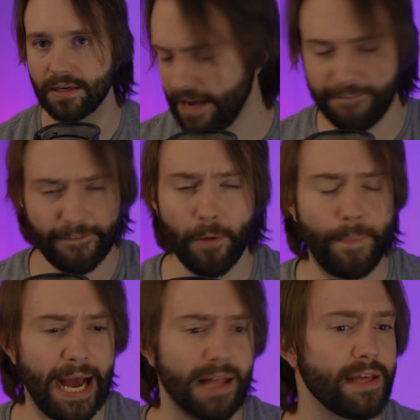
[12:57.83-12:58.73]
A full
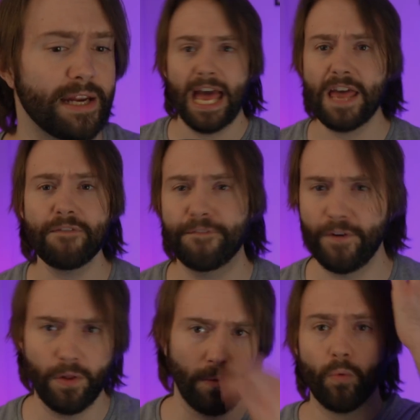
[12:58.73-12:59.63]
paladin. A
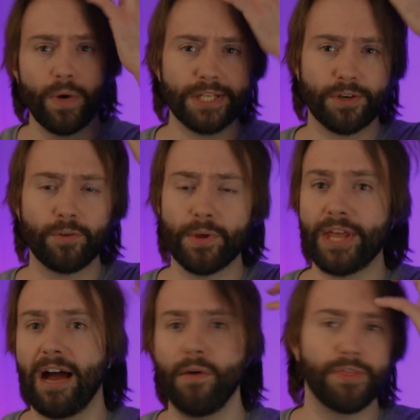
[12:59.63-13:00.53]
full wizard
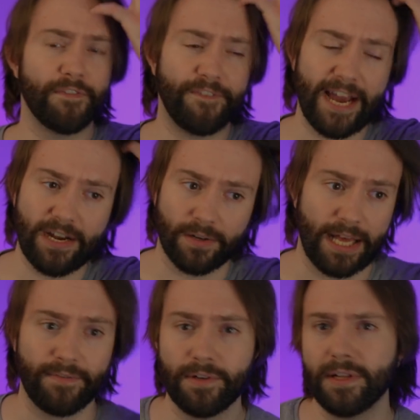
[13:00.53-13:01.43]
without the fighter
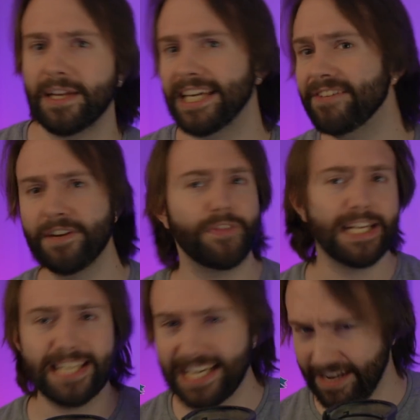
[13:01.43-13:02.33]
level, even if they
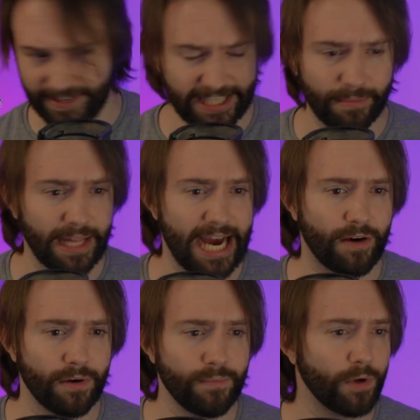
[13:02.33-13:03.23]
did have a
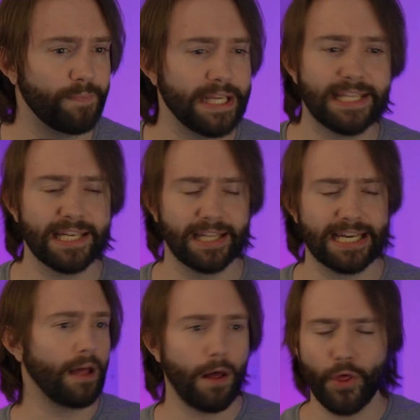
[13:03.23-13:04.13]
simulacrum, would be
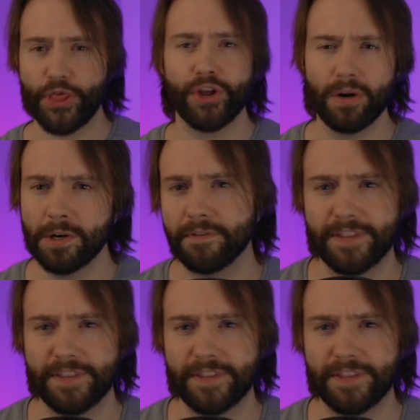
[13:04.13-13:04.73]
dealing a third of